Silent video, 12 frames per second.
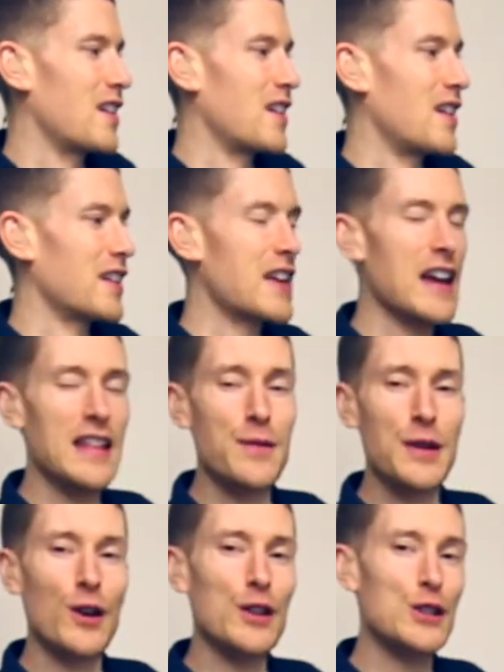Okay, and then
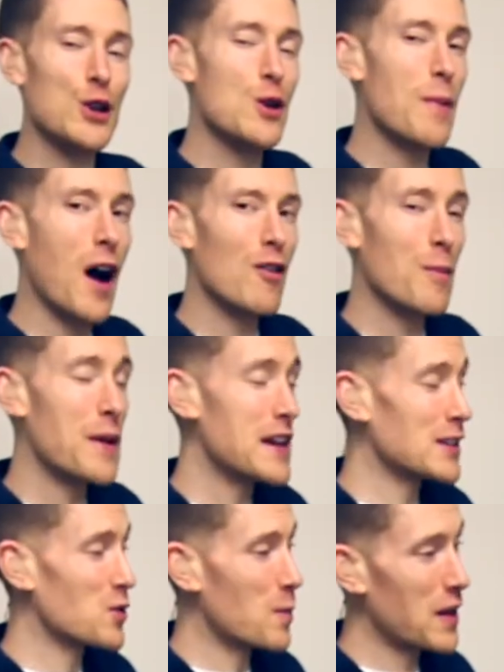we've got a 2-bar
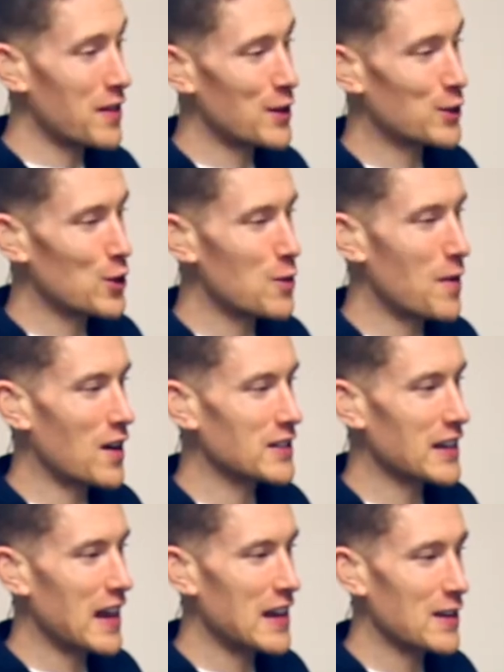repeat, so we play those 2
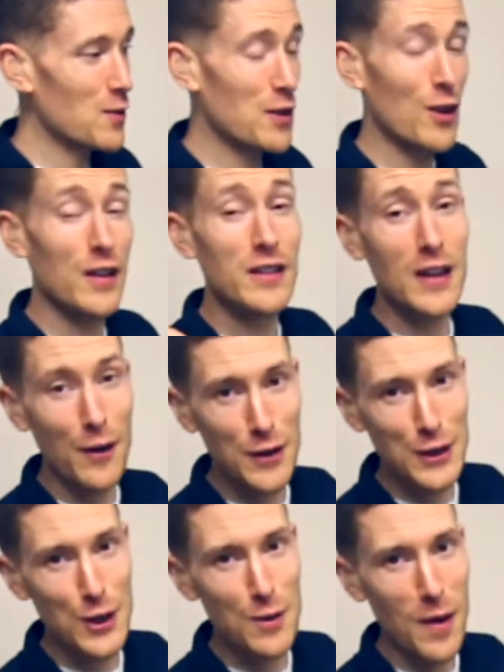bars again. We've got another
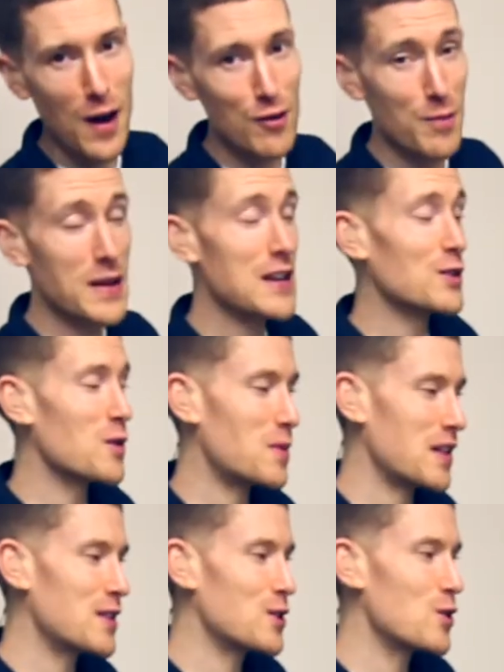2-bar repeat, so we
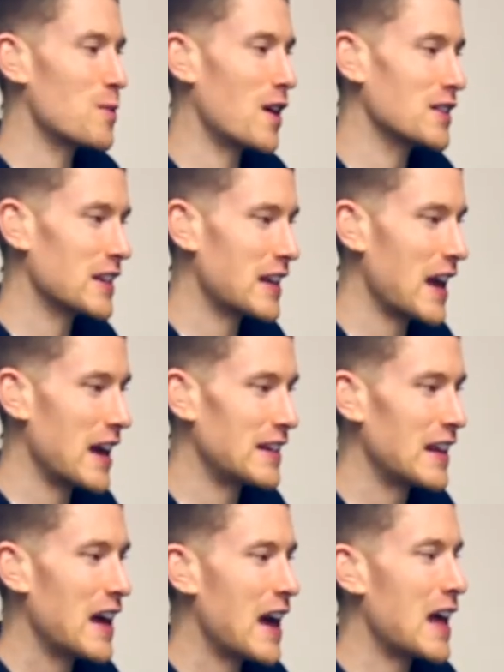play the 2 bars
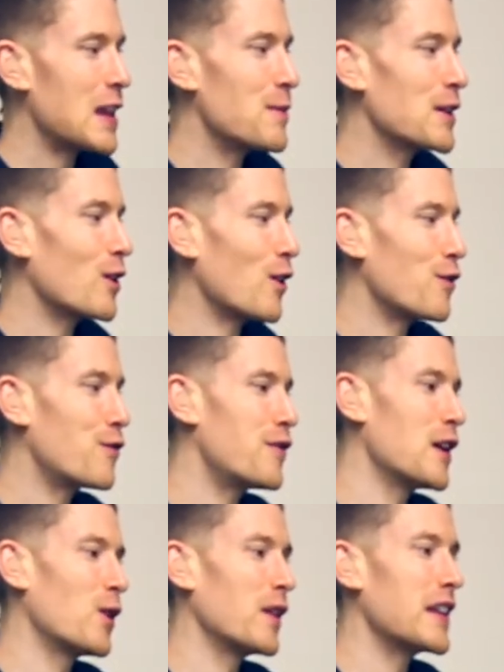again. And then we've got a
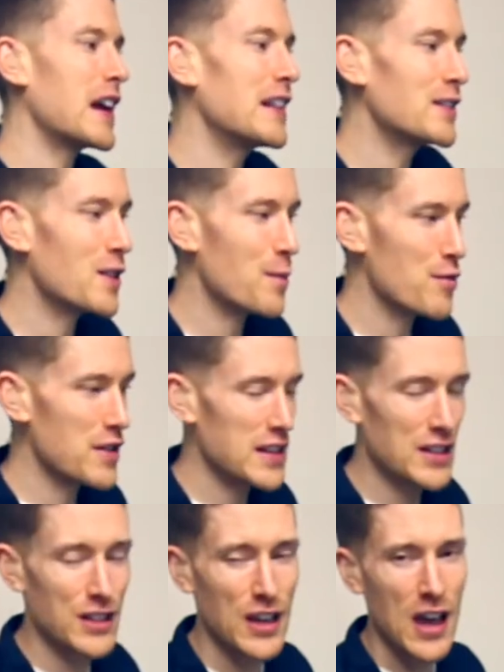fill at the end of the
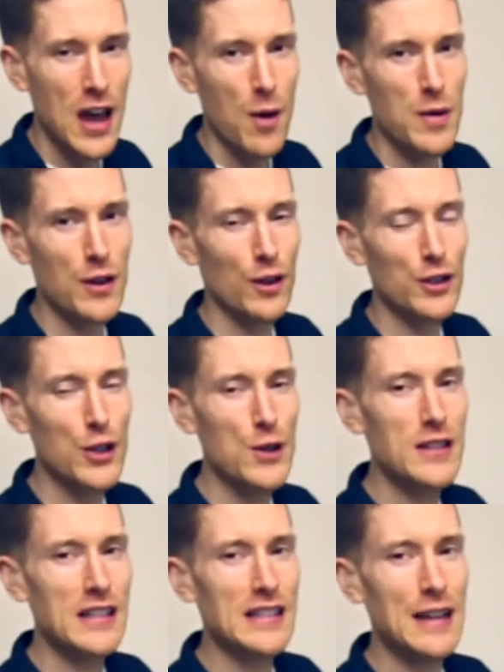bridge. We've got 2
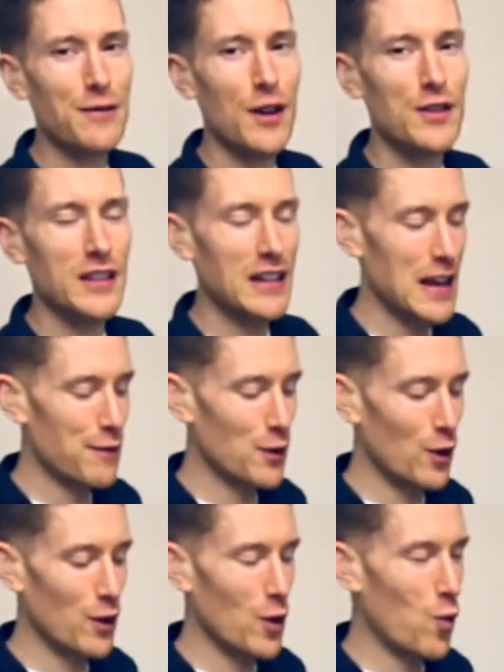16th notes and an eighth
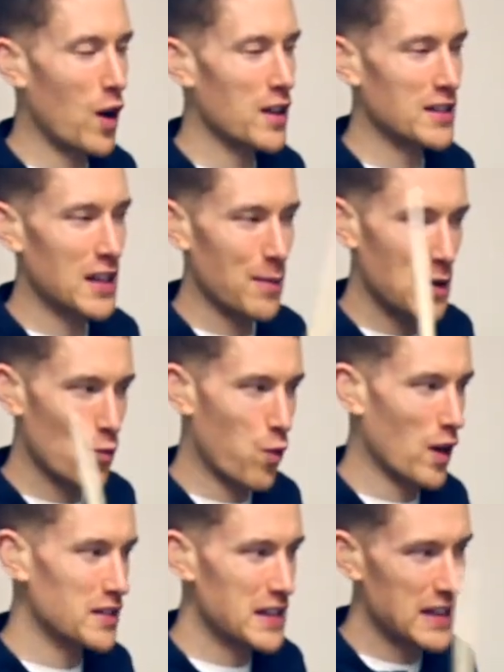note on the 1, so that'd be
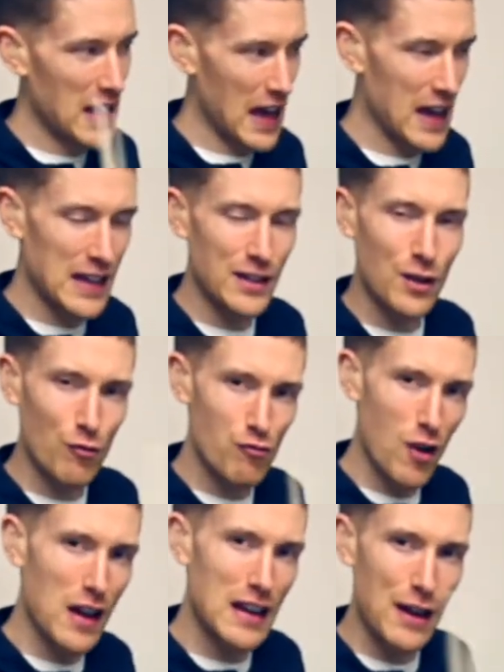1 E and,
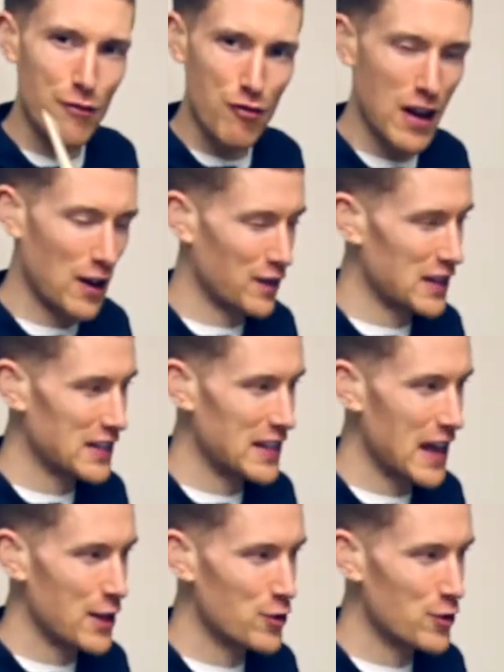right, left, right on the snare